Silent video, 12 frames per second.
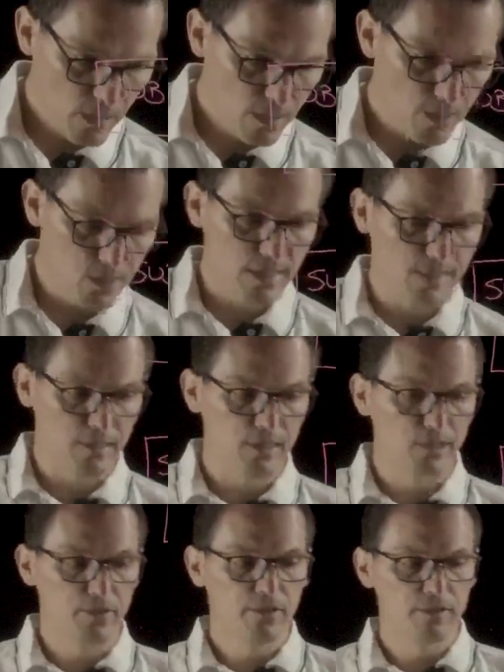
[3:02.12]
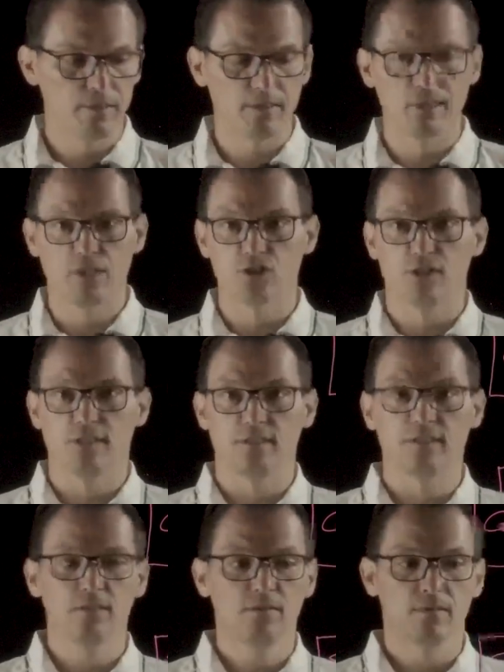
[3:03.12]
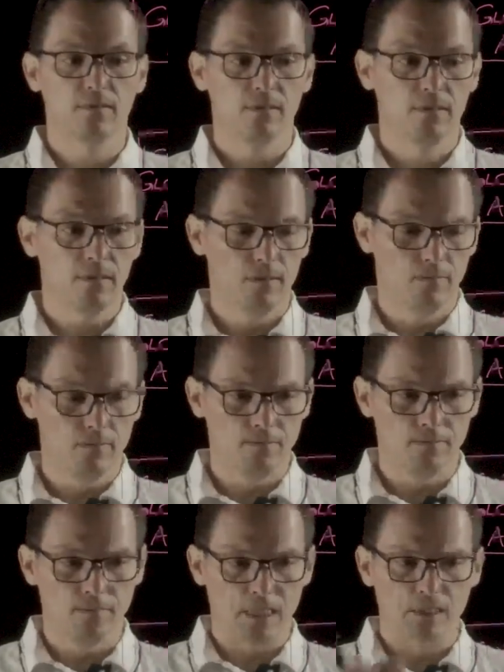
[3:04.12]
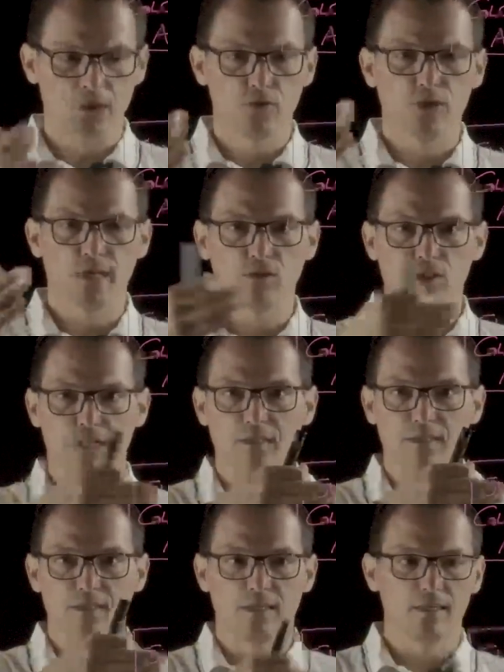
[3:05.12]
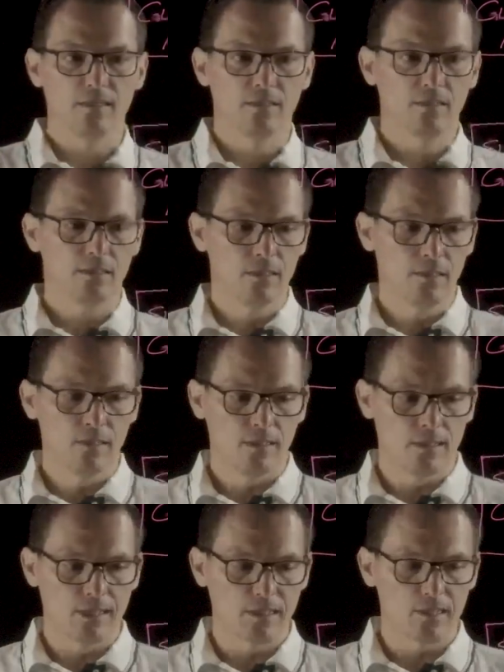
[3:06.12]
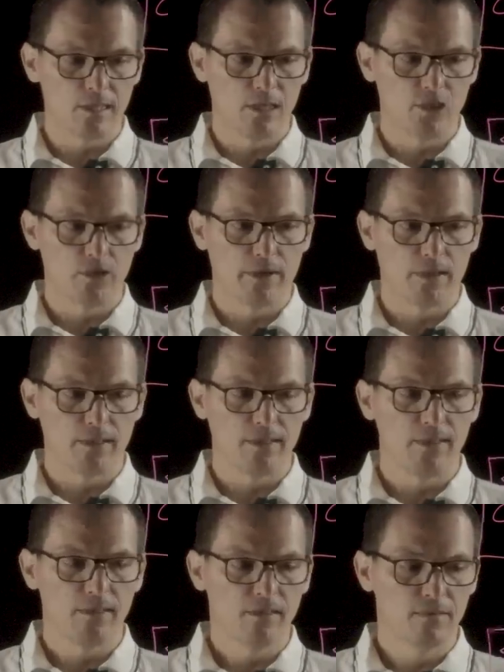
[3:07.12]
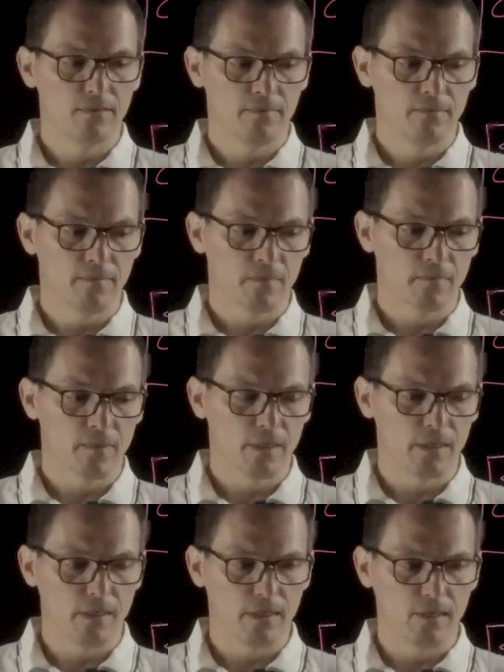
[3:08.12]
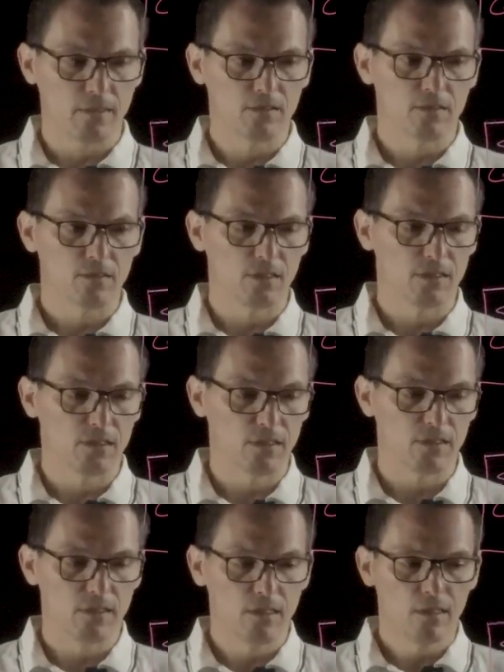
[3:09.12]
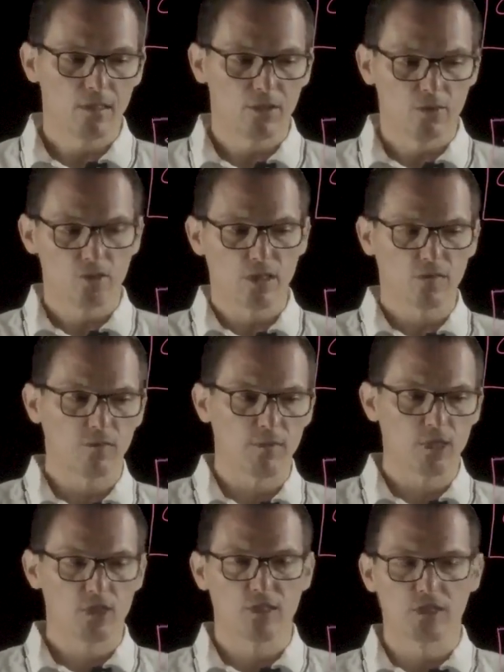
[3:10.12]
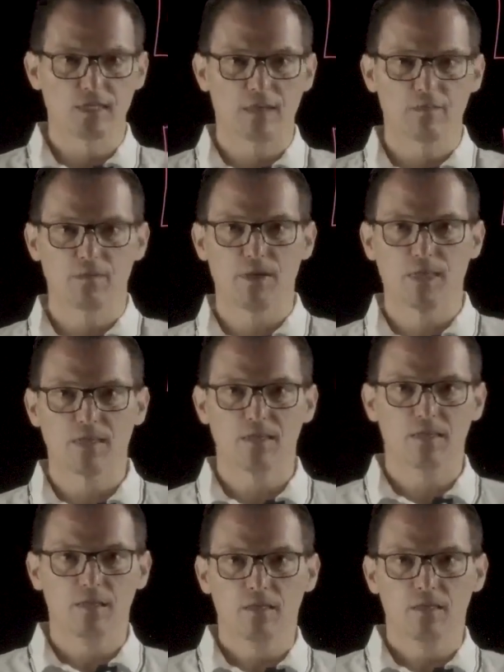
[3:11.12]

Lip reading: is done here in the Azure AD, and you can authenticate against the Azure ID and use the information that's coming back